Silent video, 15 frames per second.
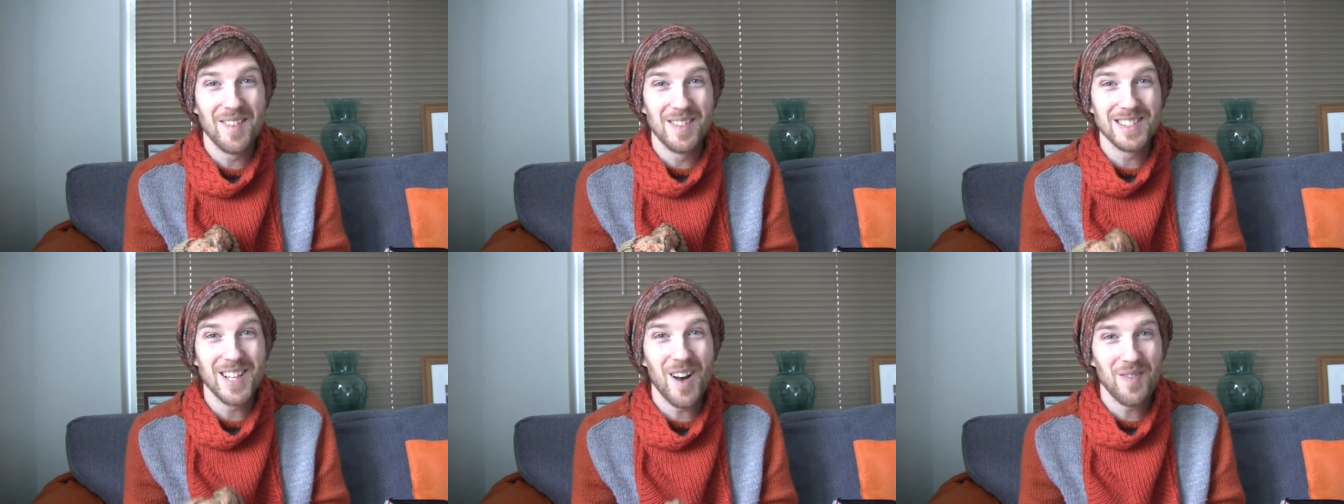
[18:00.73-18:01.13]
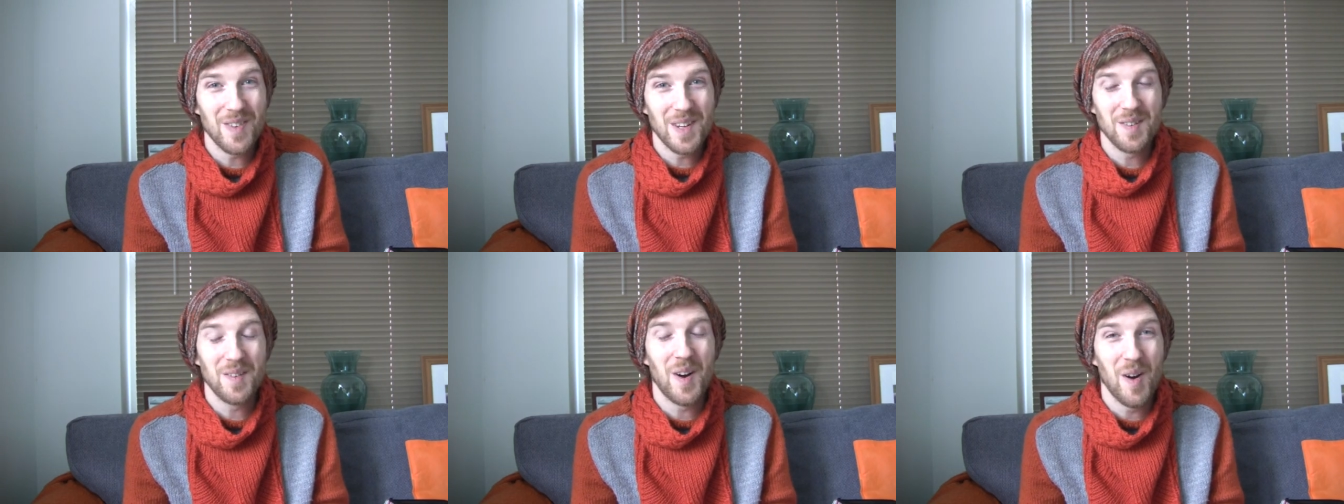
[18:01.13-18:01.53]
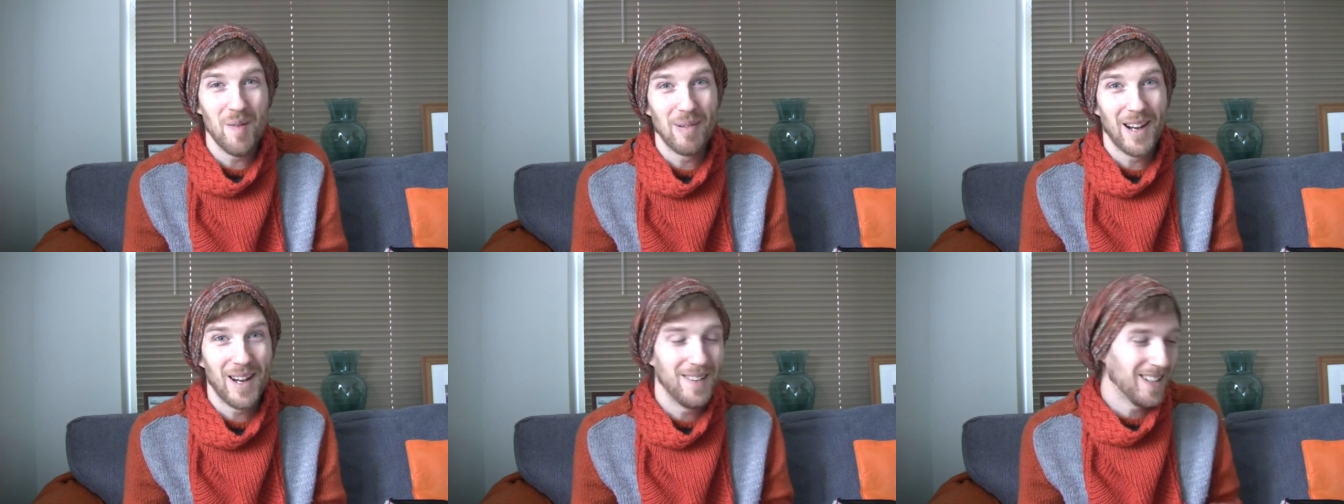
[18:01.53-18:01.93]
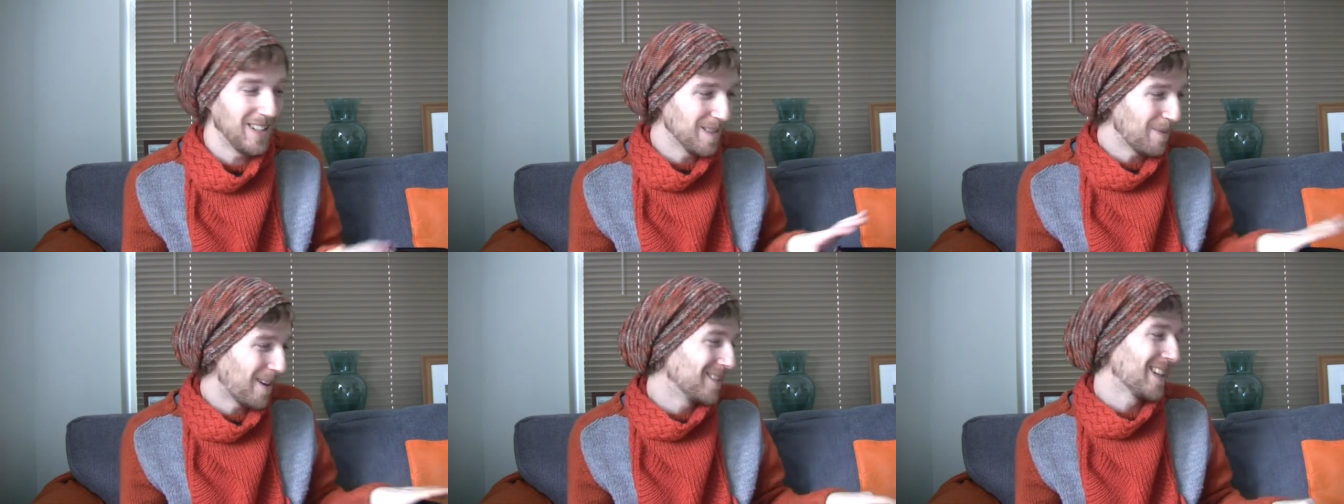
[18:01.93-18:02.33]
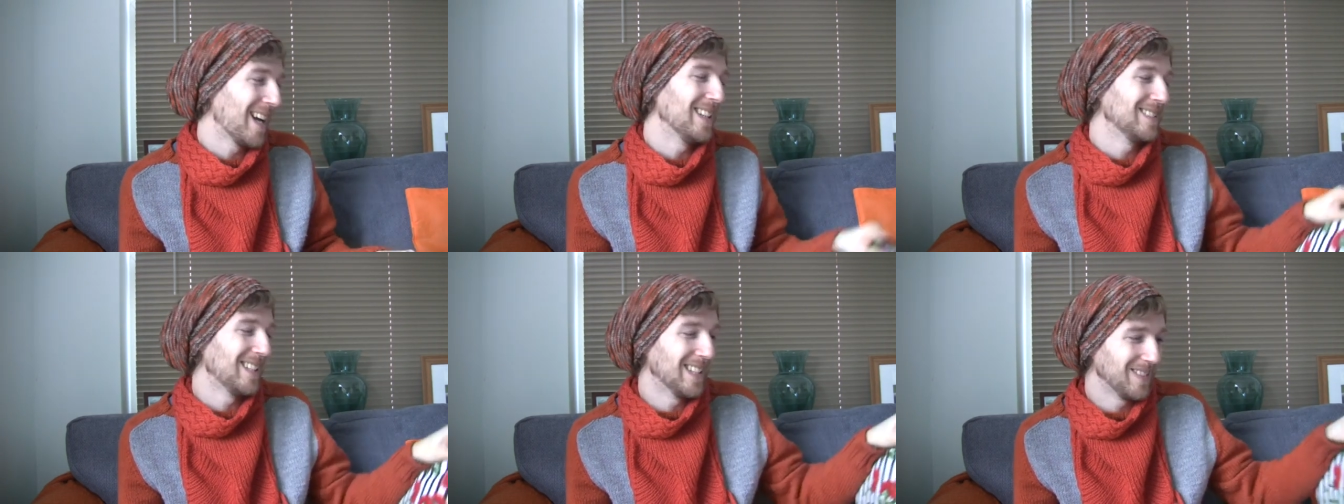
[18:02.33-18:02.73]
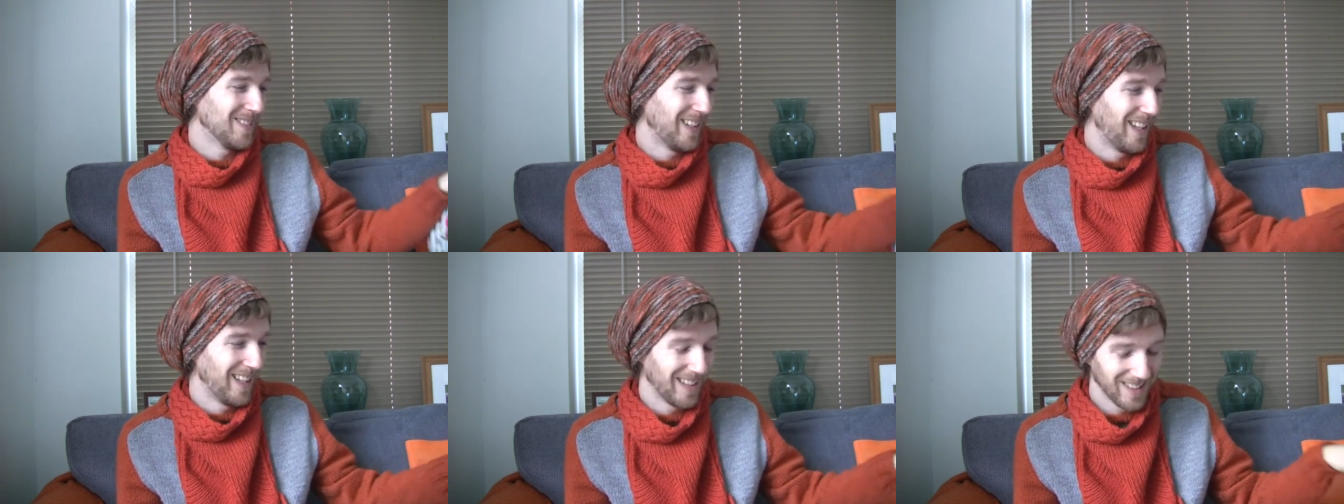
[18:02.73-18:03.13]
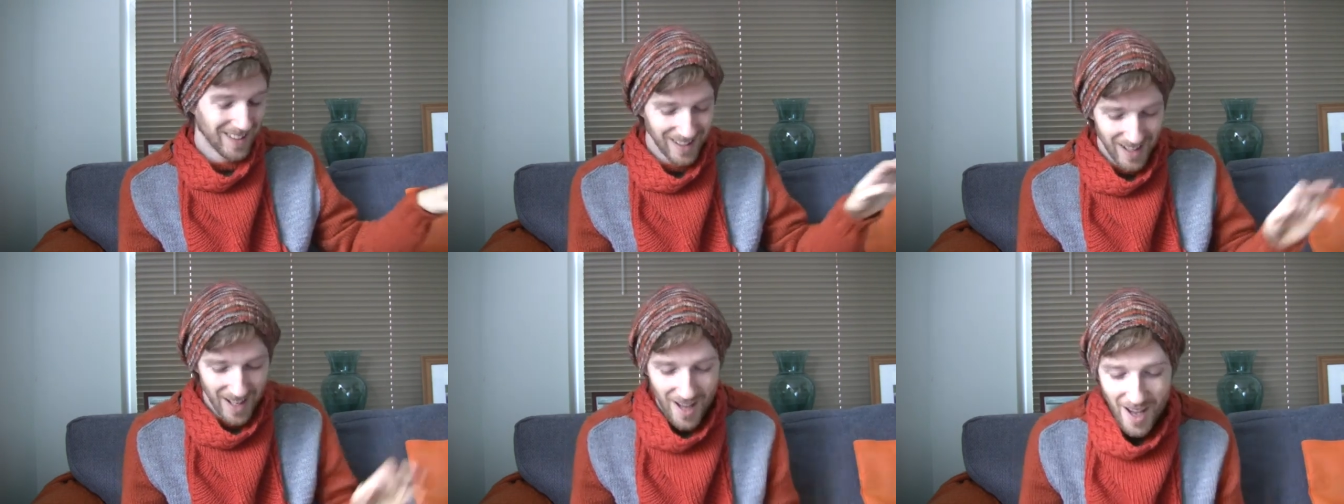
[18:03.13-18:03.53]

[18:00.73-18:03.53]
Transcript: I was halfway through uploading the podcast last week